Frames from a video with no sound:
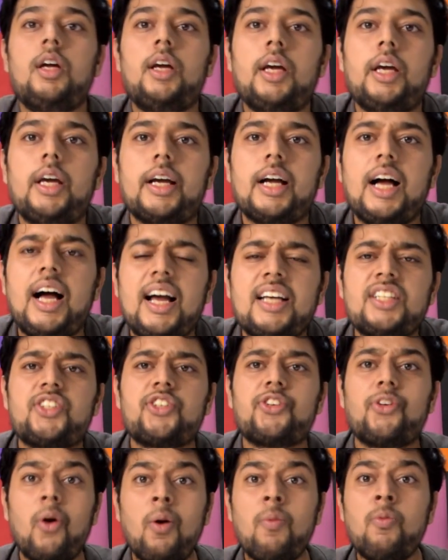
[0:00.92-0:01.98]
Hey guys,
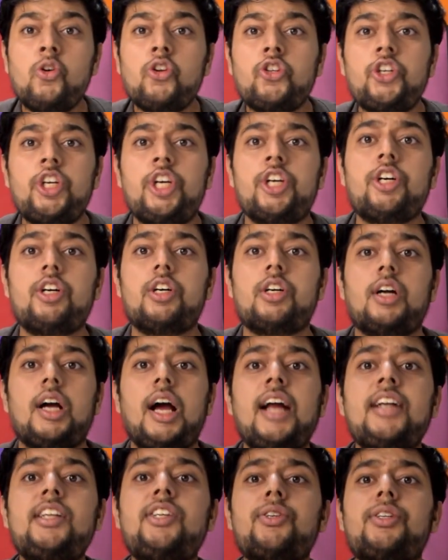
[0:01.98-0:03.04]
Rom Guruji here,
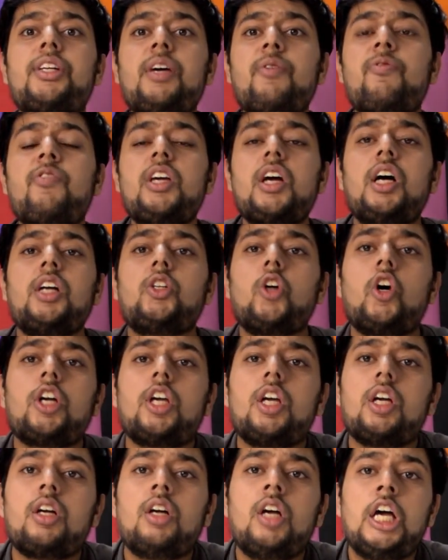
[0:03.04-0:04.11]
and today we are
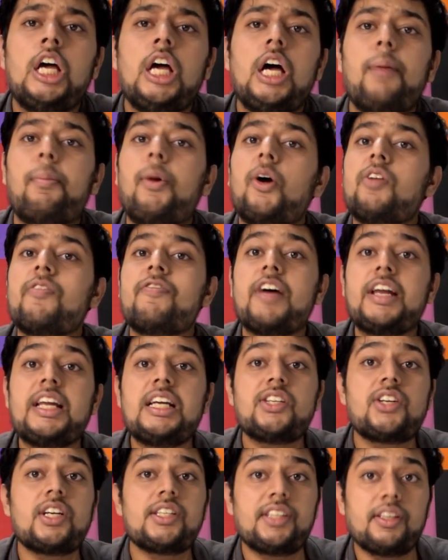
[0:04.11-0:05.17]
talking about a very
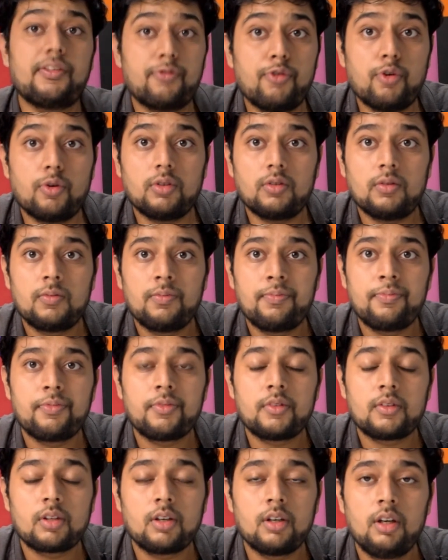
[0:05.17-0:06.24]
interesting phone.
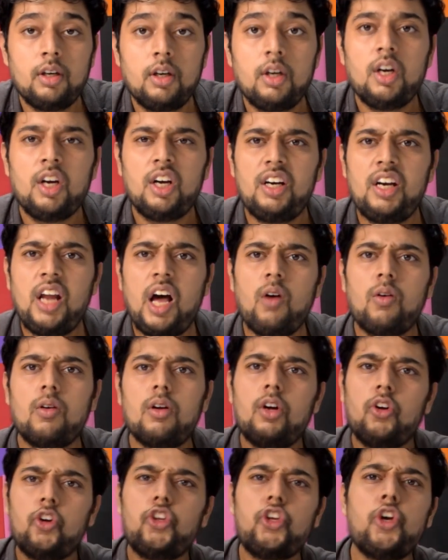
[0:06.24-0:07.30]
Now,
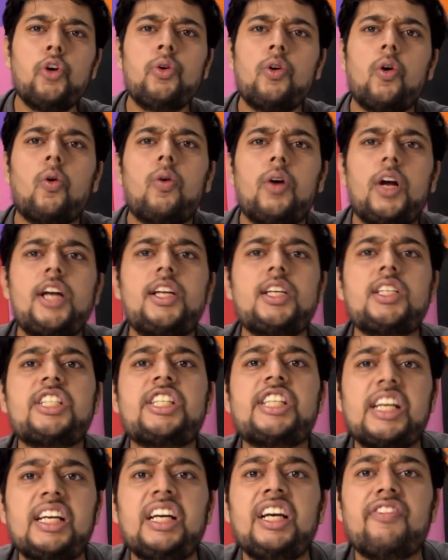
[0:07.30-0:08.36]
you know it is
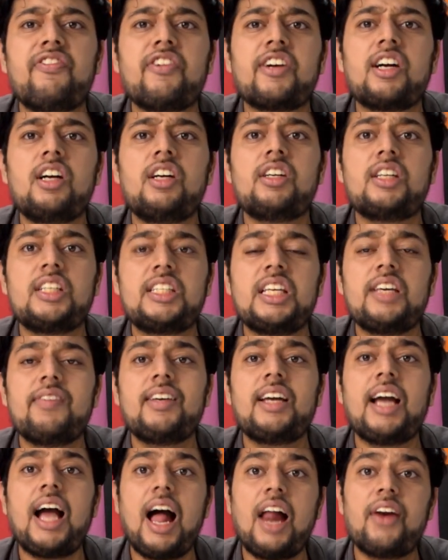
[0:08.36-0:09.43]
really difficult receiving
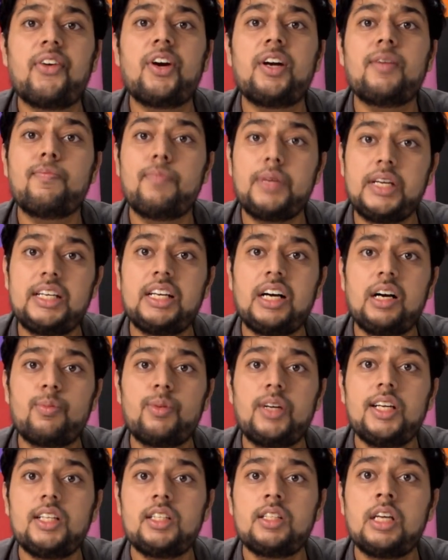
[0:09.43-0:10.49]
Android beta
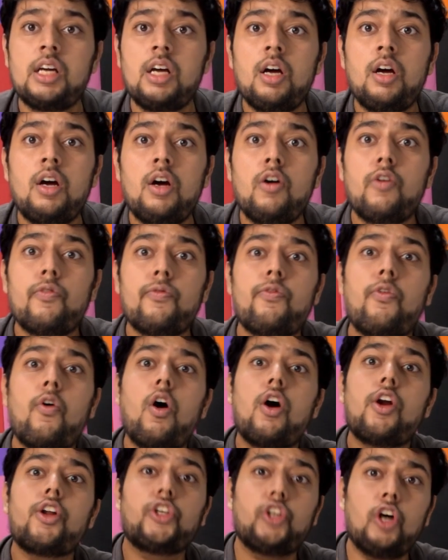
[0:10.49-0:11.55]
updates
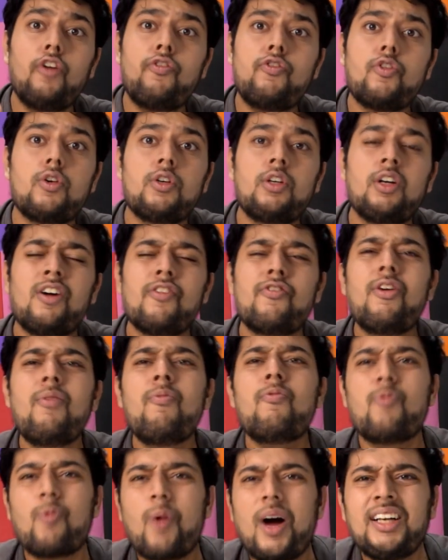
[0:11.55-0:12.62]
for your phone
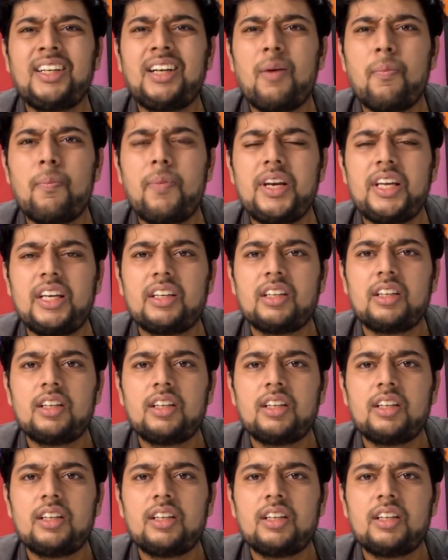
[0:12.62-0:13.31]
from one company.